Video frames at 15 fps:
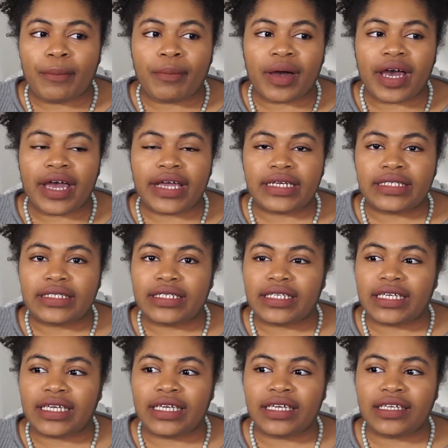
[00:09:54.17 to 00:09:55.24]
but
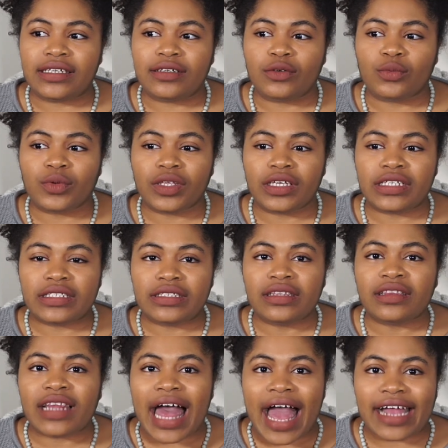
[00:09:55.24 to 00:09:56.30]
he really
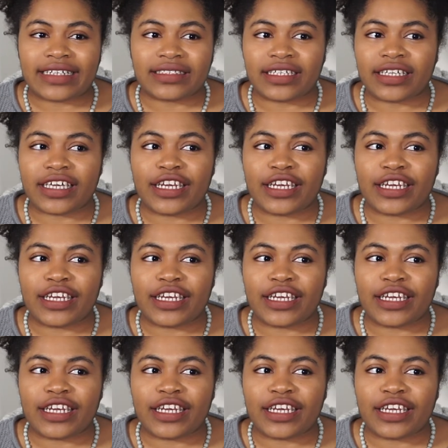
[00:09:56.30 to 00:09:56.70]
lacked like